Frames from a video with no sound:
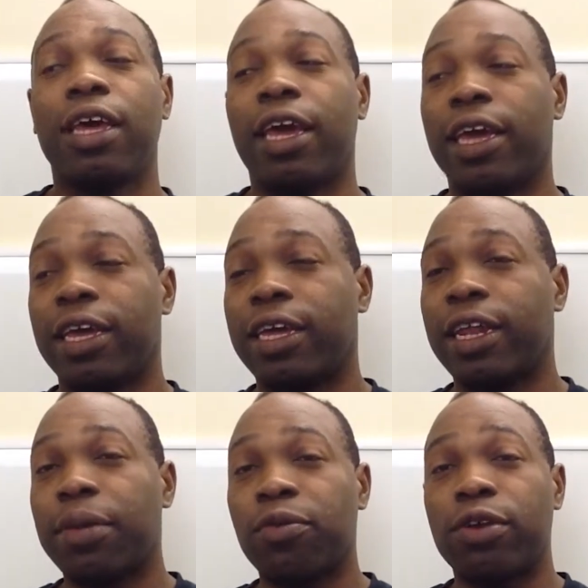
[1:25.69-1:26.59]
and
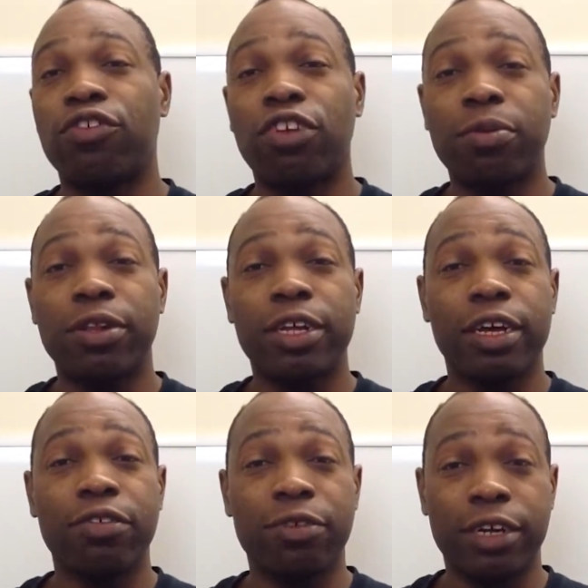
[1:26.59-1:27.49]
I'm going to share it with you
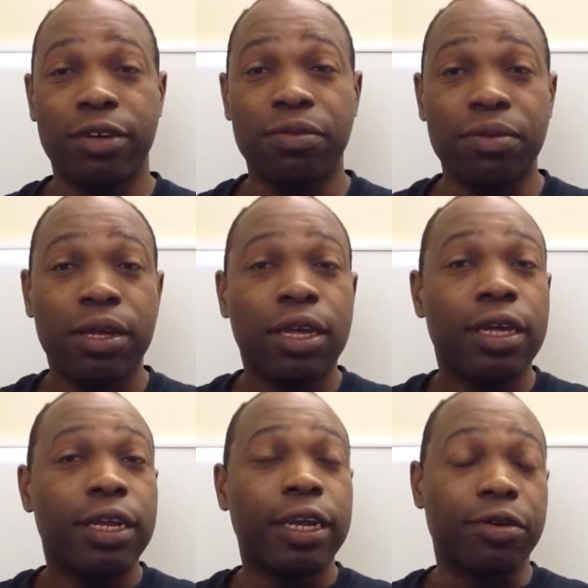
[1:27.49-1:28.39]
guys right now.
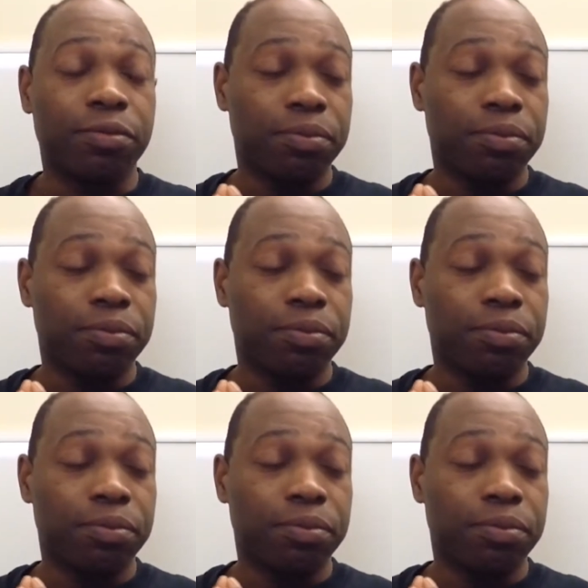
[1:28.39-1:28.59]
Now,